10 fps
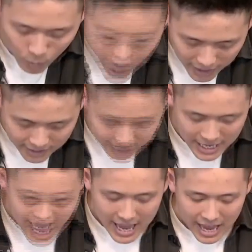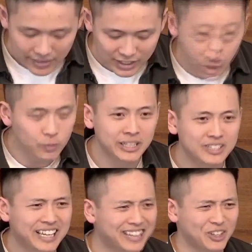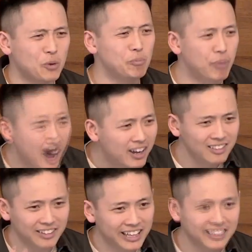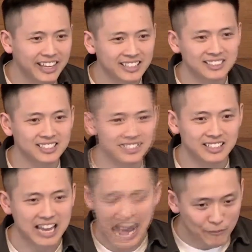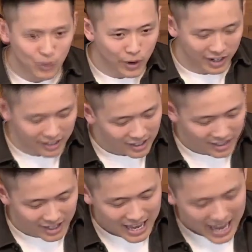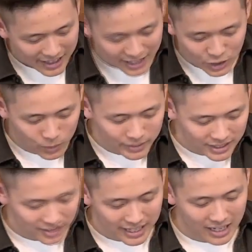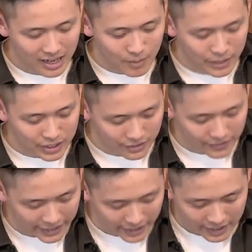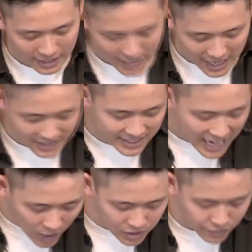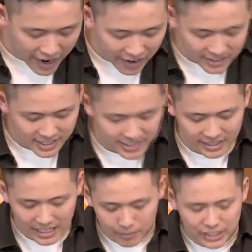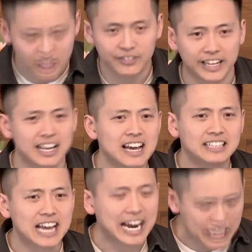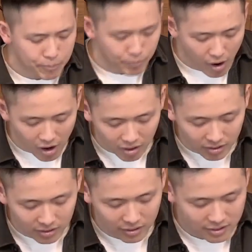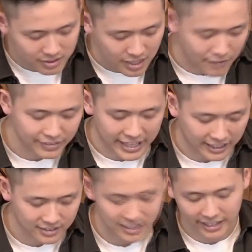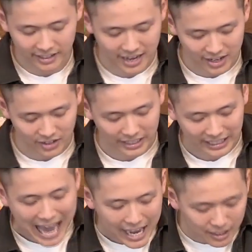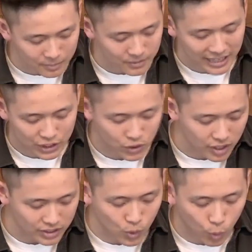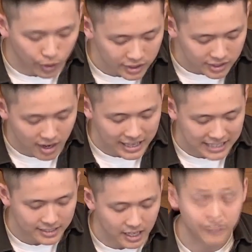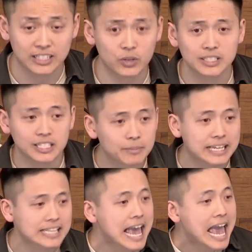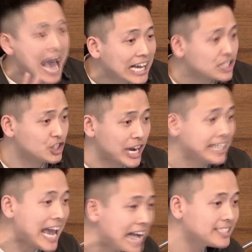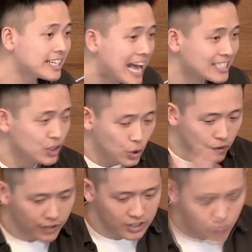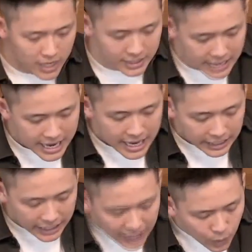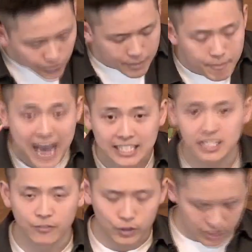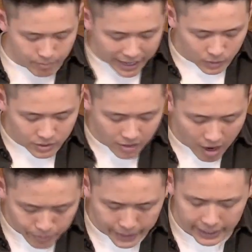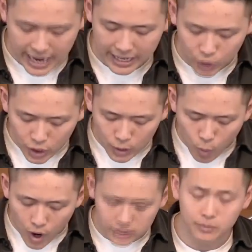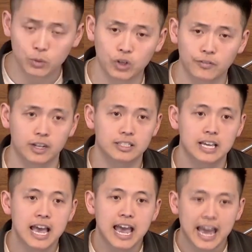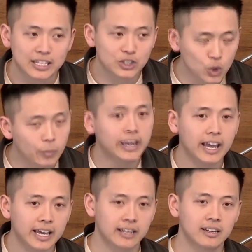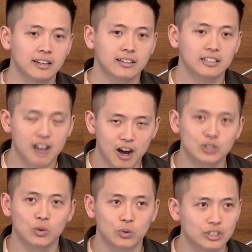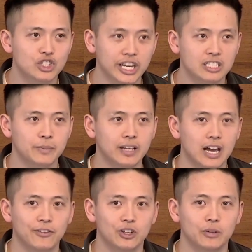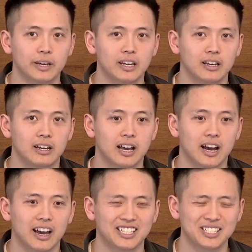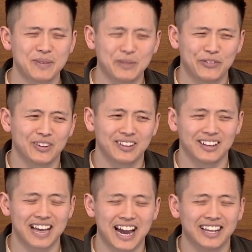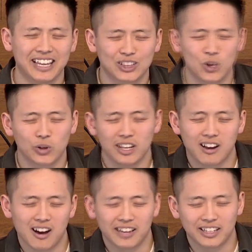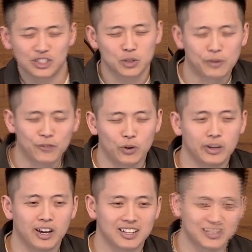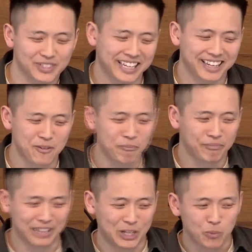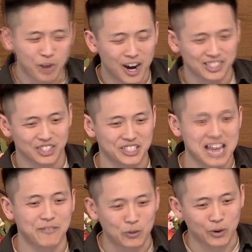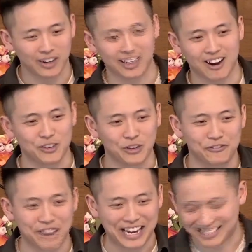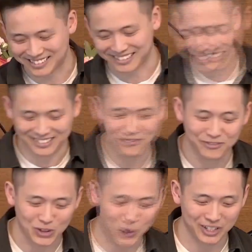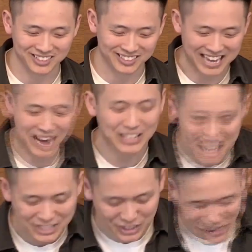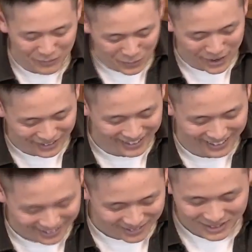was, and then it zoomed into like little bug-looking things everywhere, and then it zoomed into like a bunch of like cells, viruses, and then a bunch of like tiny balls of things like, I don't know, like atoms, electrons, quarks, all that stuff. And so it seemed as gigantic as the universe was, equally massive was the microscopic and quantum universe. And zooming in also changed my life a little bit. It just made me feel, I like low-key got like germophobia, because I'm just like, little bugs are just everywhere, like on your face and floors, and it's just everywhere, right? It's